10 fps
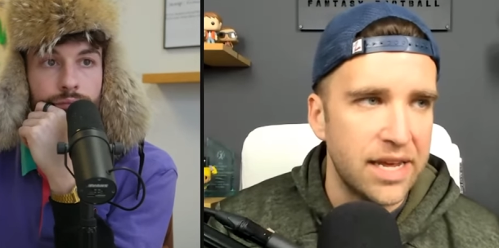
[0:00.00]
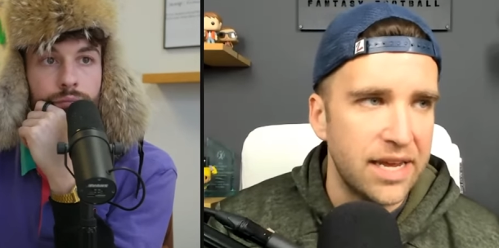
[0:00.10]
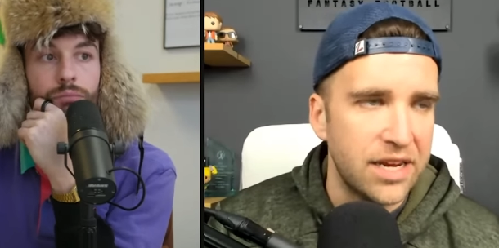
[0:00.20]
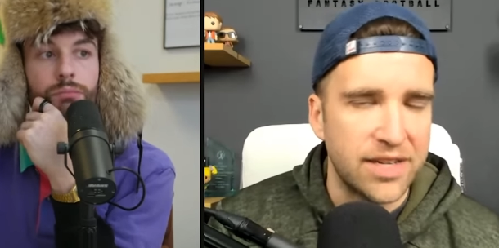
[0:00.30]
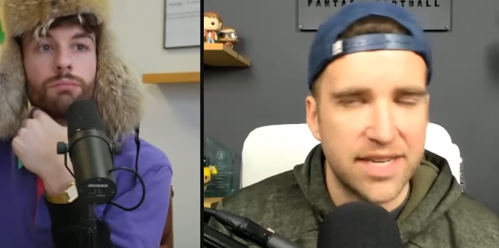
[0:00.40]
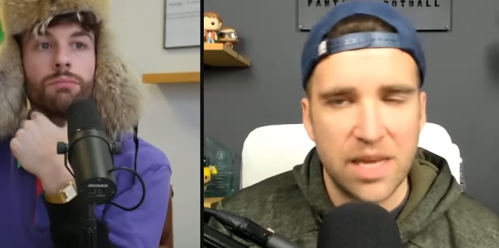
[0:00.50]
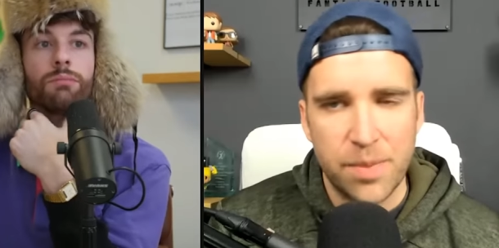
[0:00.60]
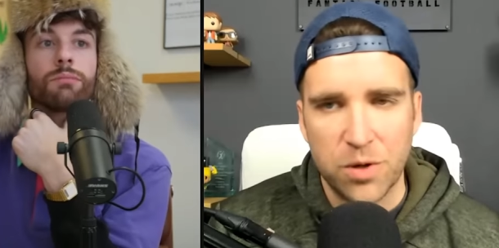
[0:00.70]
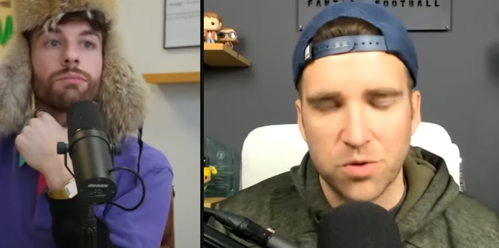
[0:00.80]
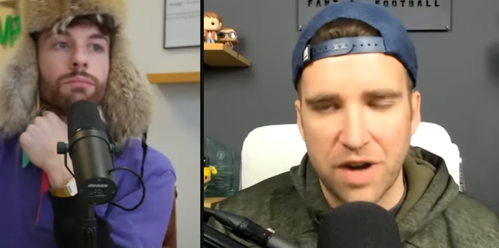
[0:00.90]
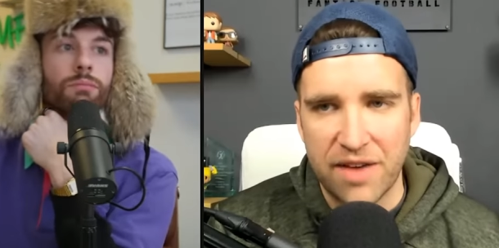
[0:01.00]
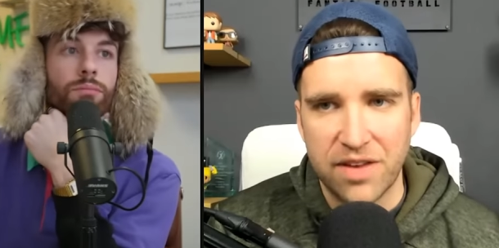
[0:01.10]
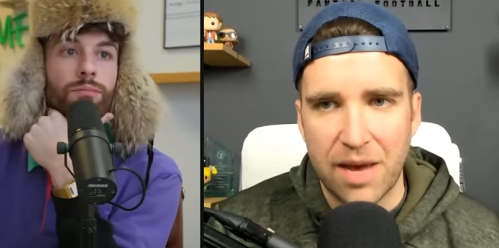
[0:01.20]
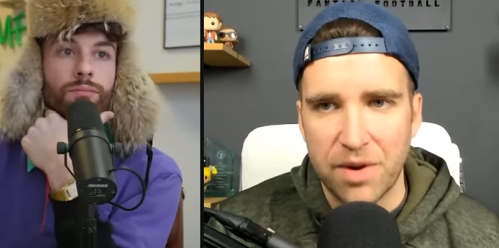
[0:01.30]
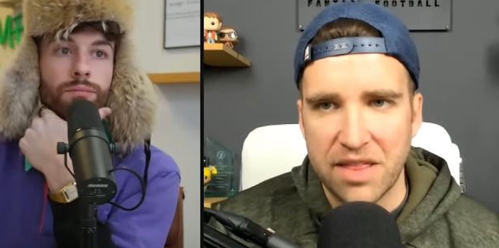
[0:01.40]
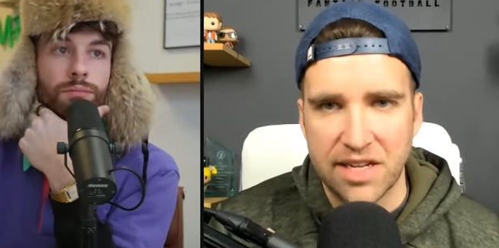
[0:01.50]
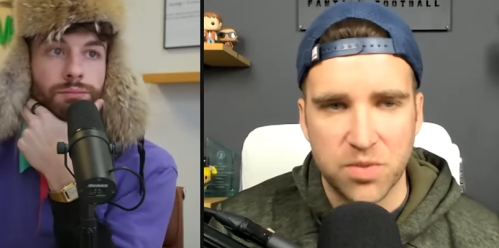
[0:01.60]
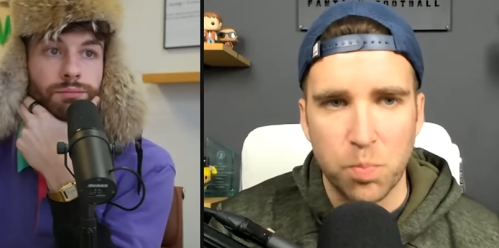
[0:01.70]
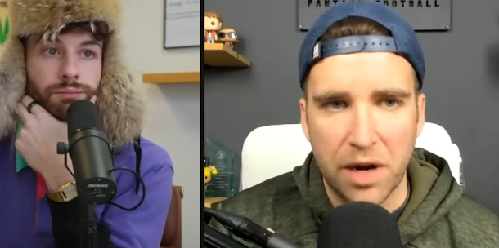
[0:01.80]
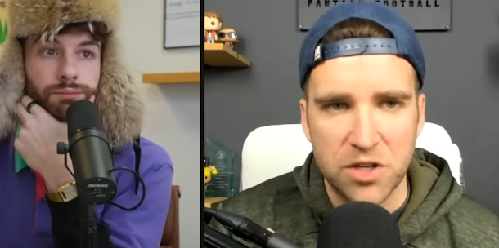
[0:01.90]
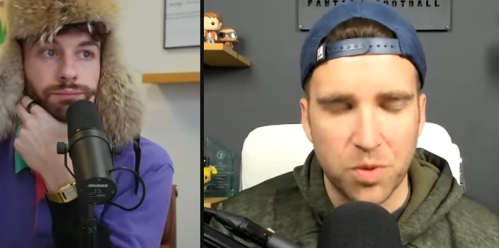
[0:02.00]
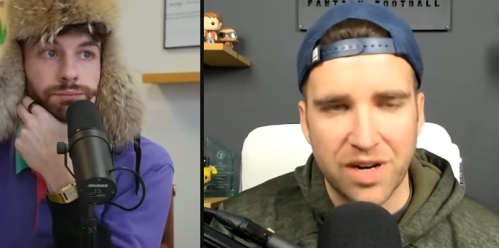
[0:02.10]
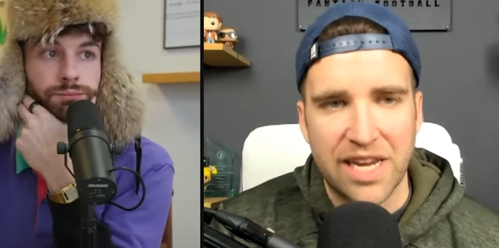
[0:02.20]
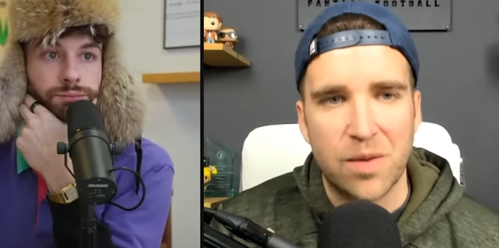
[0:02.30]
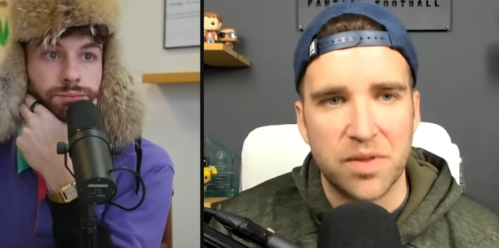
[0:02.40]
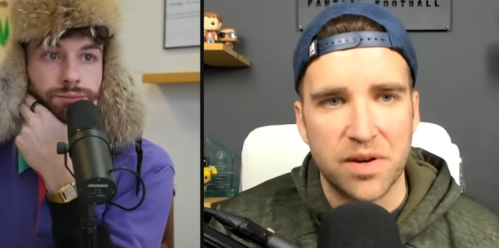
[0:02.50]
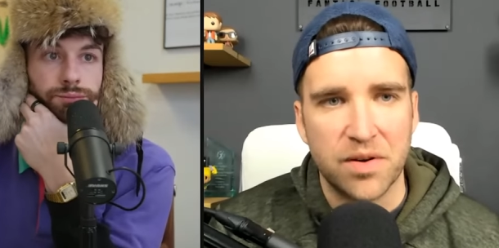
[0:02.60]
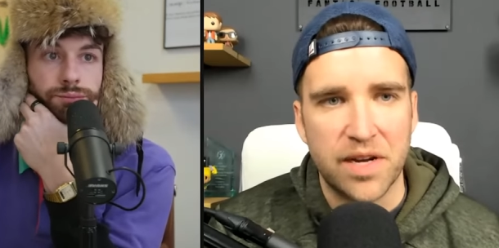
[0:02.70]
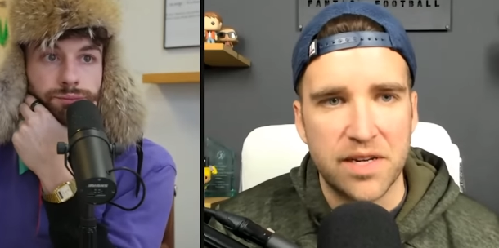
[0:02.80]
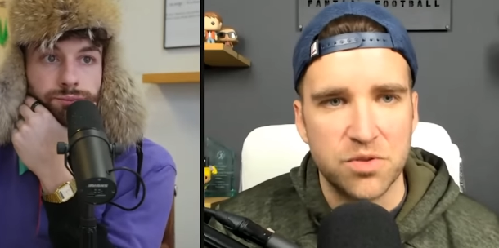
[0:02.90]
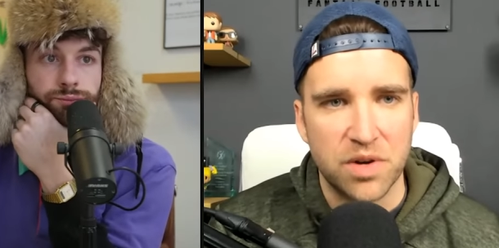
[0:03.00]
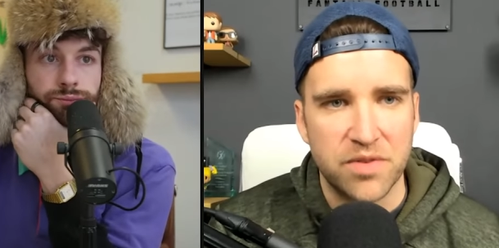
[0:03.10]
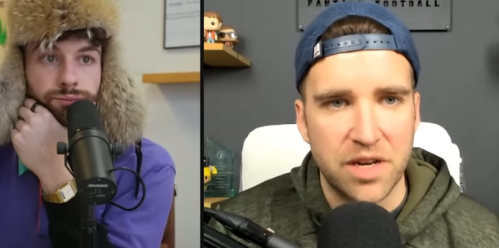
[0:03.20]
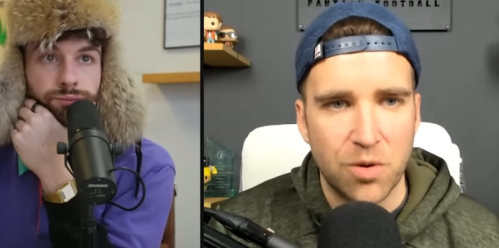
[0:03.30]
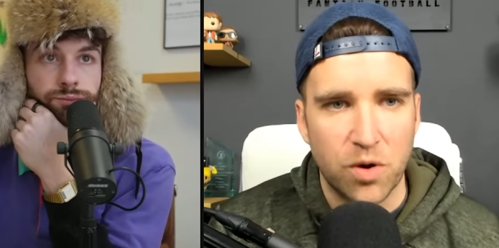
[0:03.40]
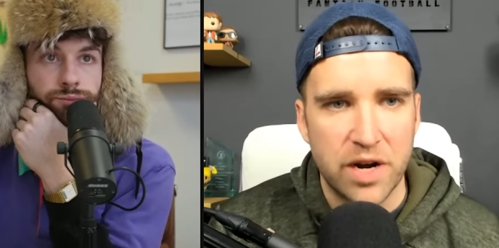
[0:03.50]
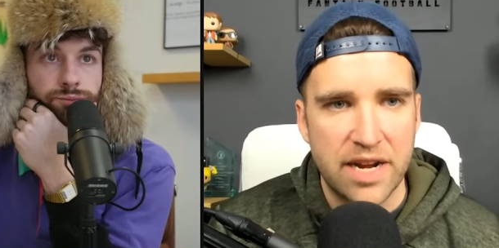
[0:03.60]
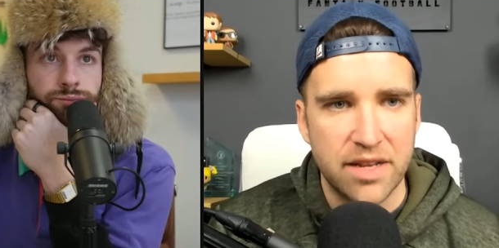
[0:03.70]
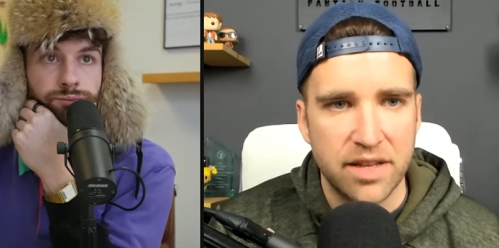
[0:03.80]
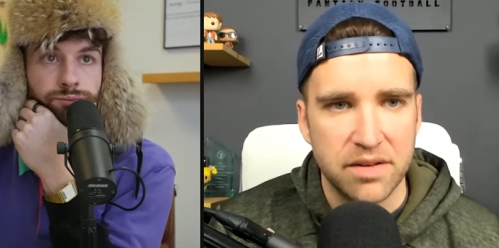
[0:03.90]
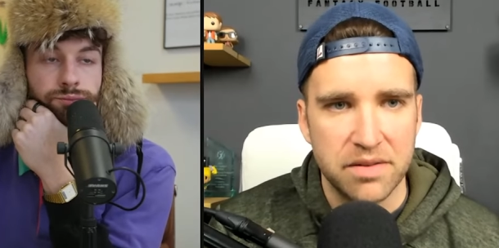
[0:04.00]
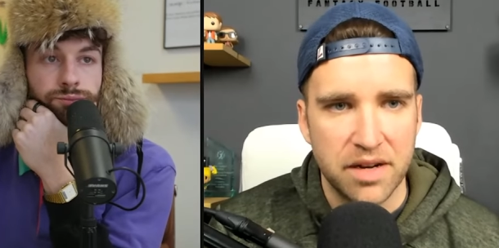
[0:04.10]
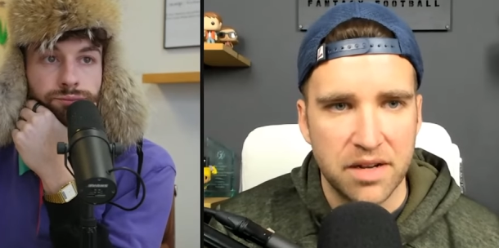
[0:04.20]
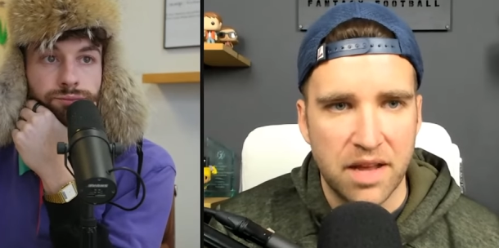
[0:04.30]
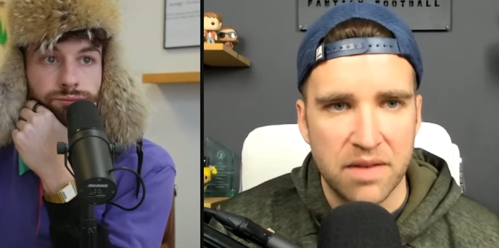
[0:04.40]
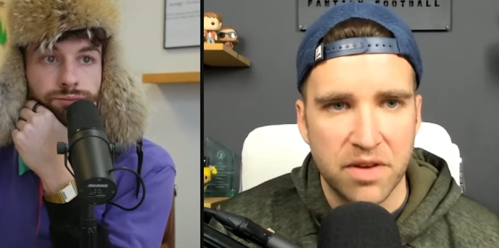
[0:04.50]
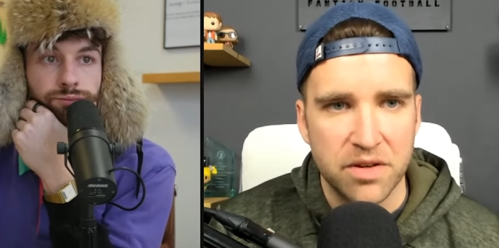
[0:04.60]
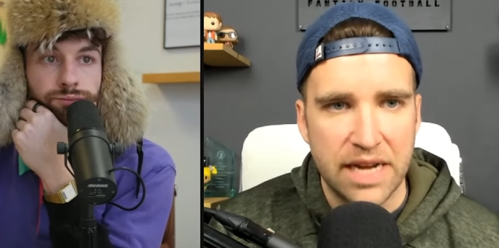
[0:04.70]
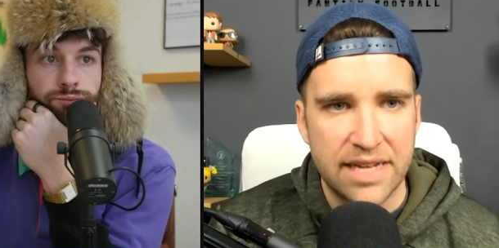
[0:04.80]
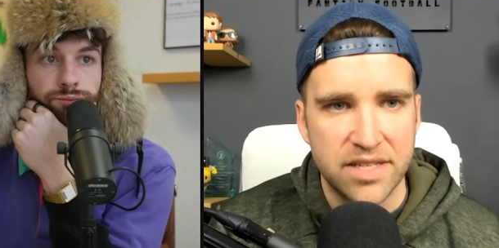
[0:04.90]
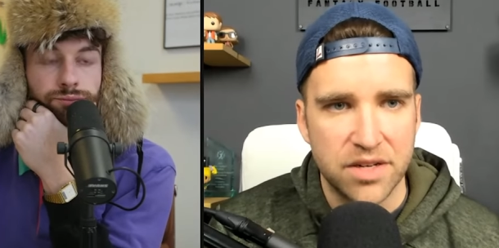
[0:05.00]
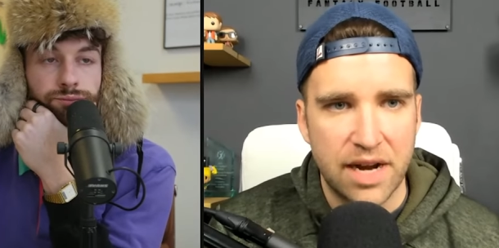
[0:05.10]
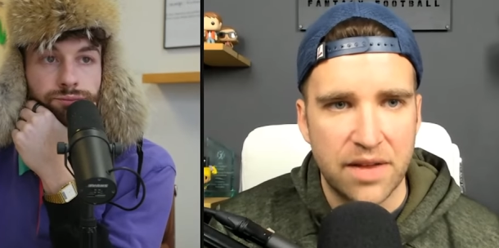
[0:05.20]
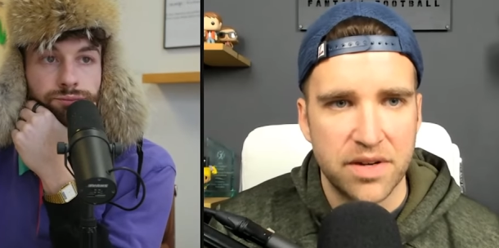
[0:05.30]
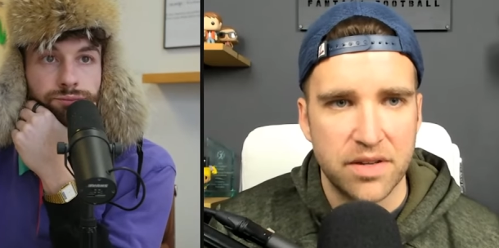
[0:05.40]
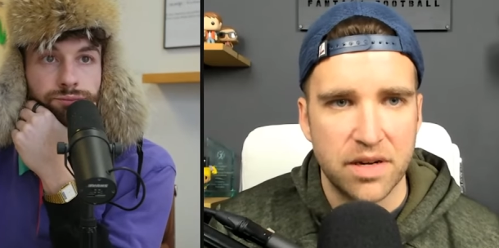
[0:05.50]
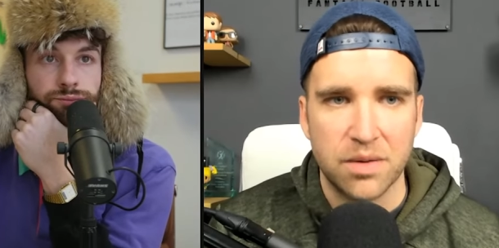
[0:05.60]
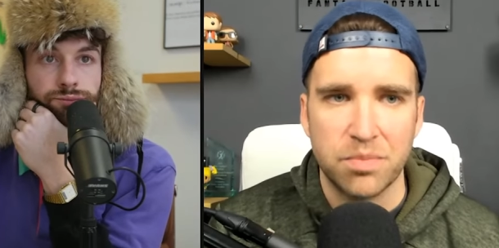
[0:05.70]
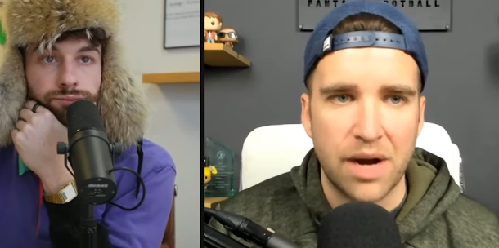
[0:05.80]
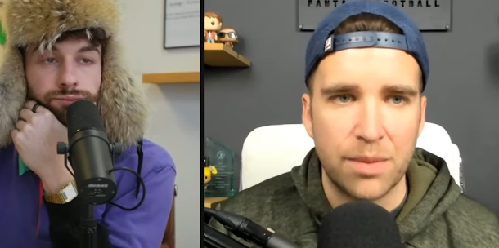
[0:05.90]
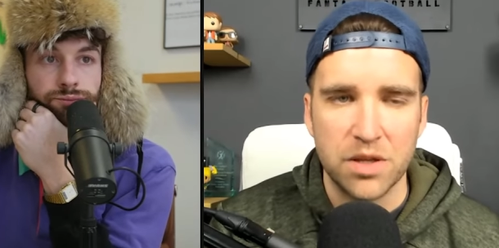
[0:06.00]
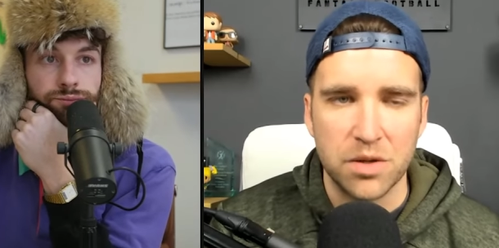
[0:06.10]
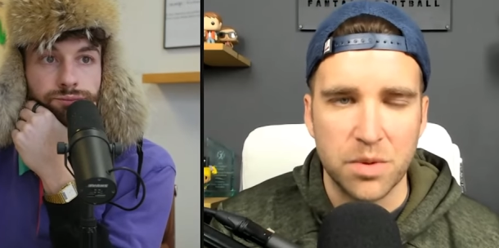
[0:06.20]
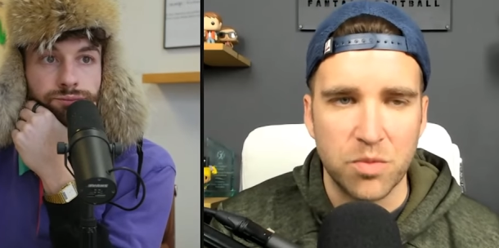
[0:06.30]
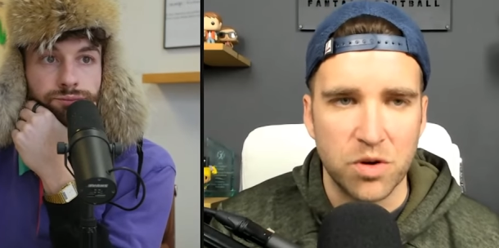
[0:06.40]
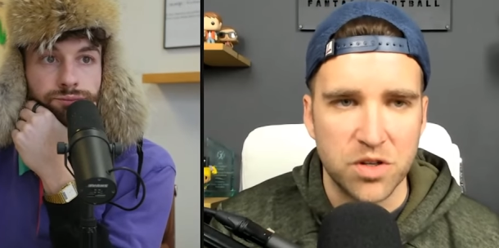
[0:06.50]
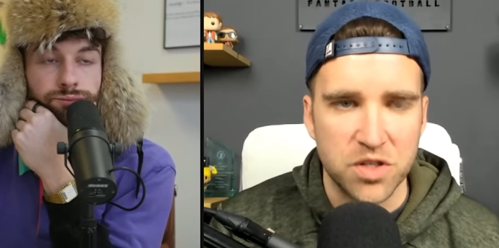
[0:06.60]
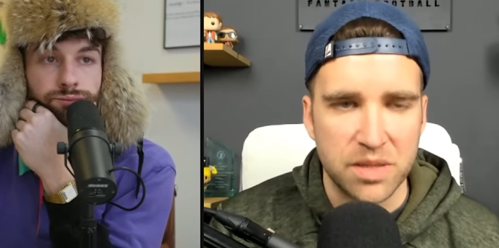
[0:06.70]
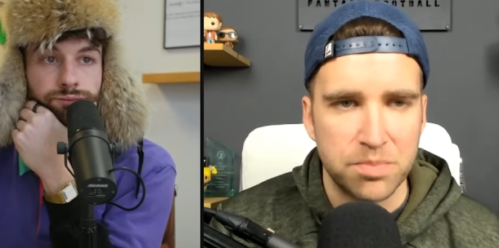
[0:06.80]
Speaker 1: you know i say typical draft guide but i think it's much more game theory driven and oriented than than a lot of other guides that are out there that are probably a little bit more just like